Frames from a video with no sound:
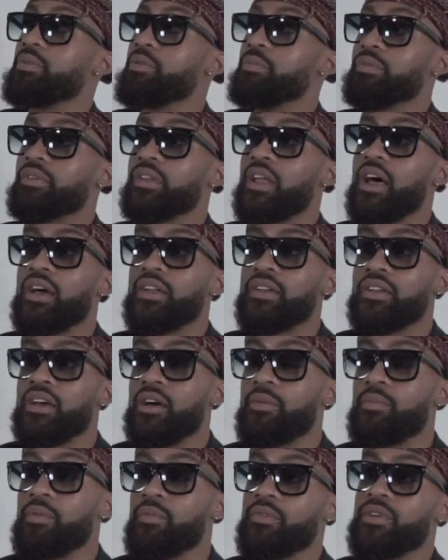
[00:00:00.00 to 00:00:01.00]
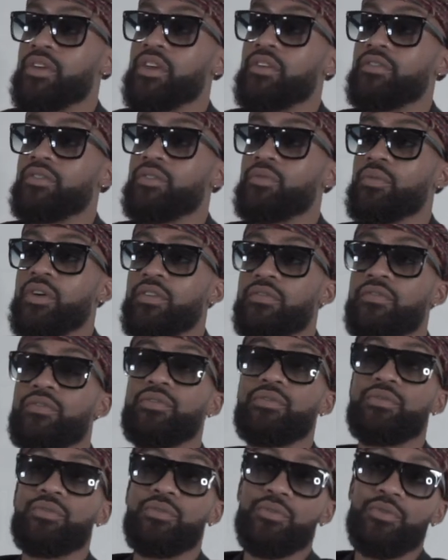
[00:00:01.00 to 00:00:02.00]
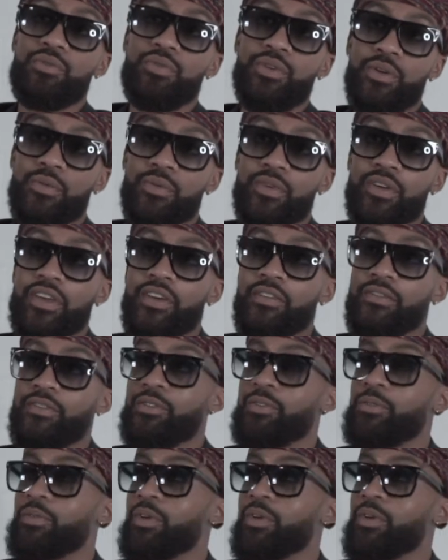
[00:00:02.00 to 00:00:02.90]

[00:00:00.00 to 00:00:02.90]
people lined up, and we giving away food, and we giving